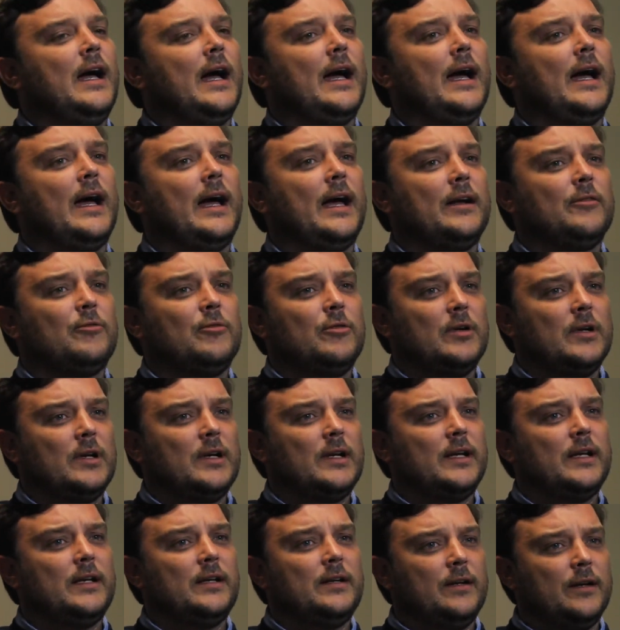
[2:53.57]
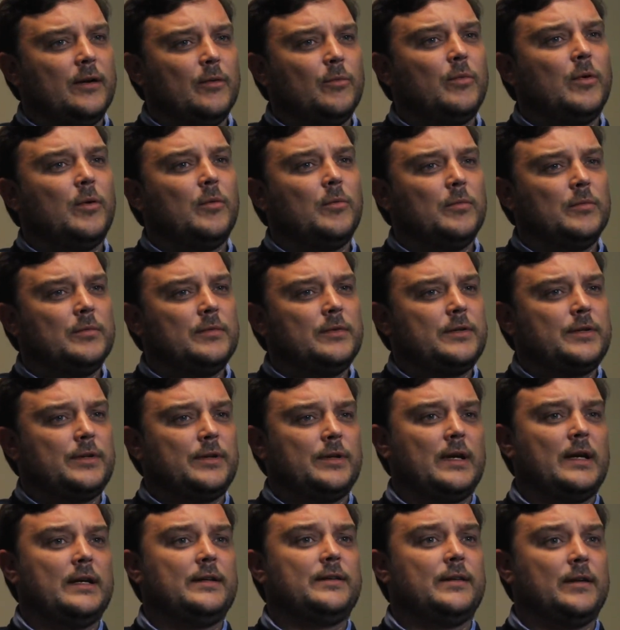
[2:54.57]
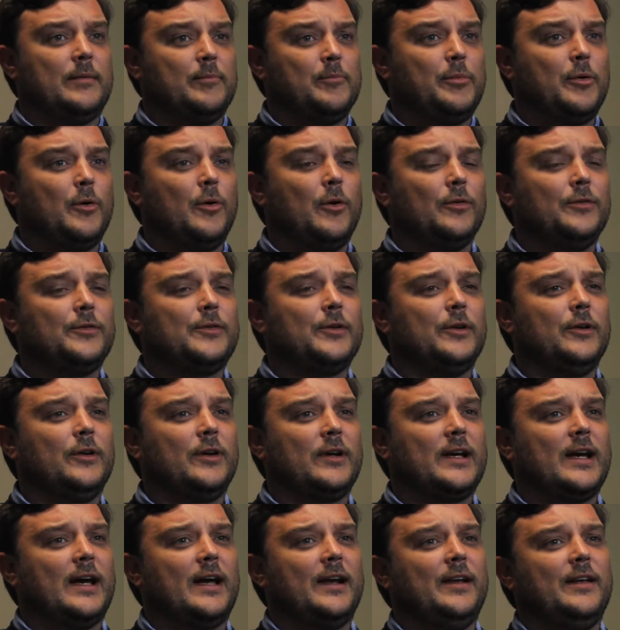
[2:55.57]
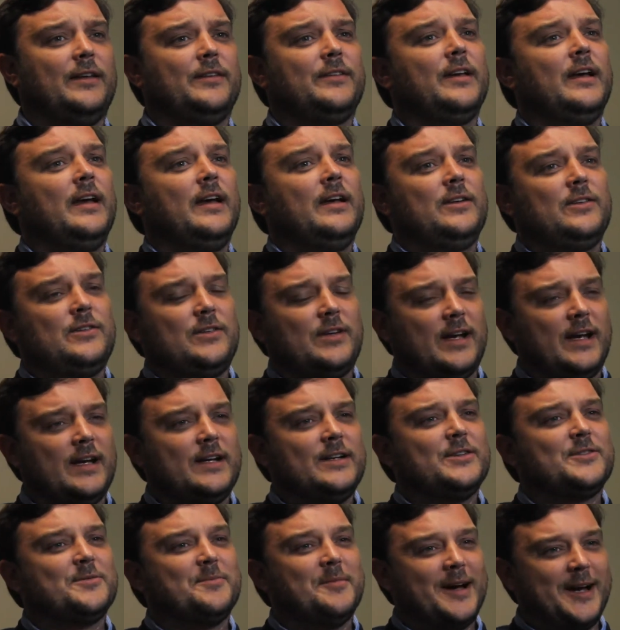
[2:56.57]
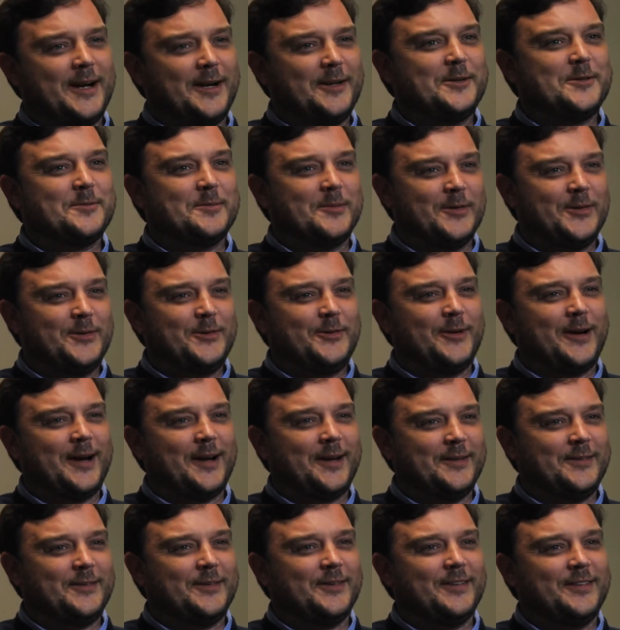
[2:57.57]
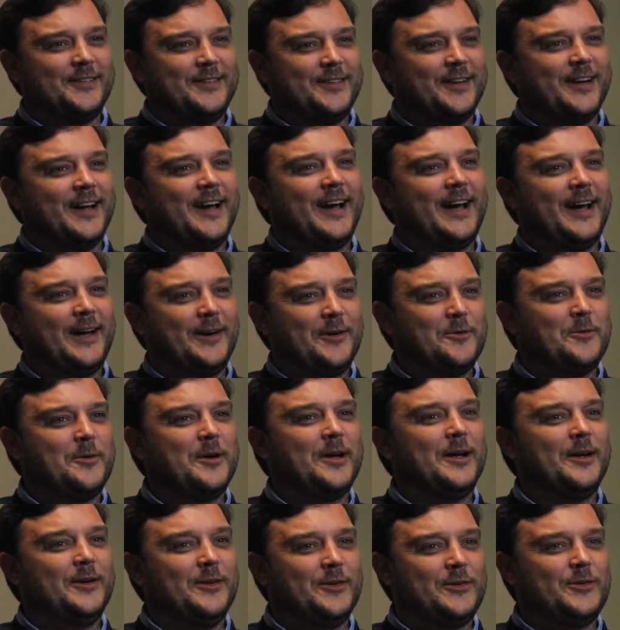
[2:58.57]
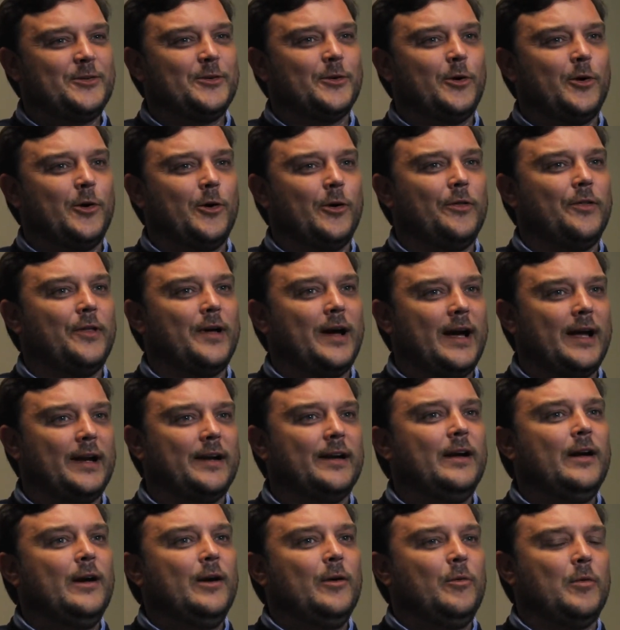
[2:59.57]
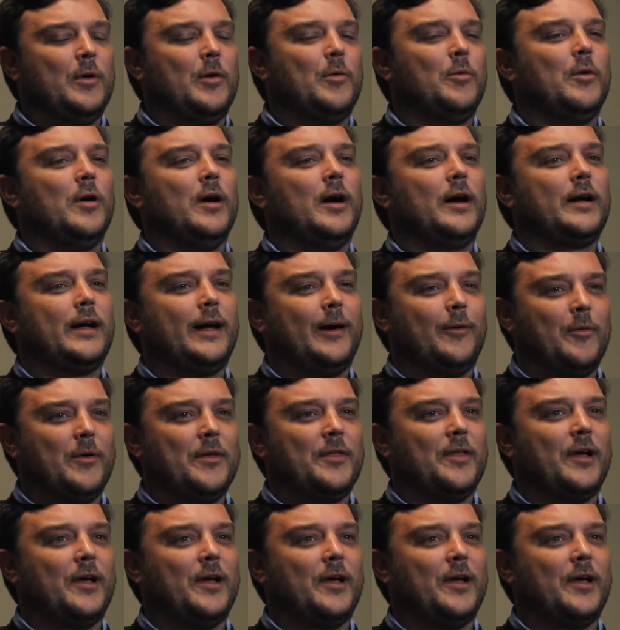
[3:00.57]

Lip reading: And really, what is important to look at is change management strategies. How do we ensure that we're working with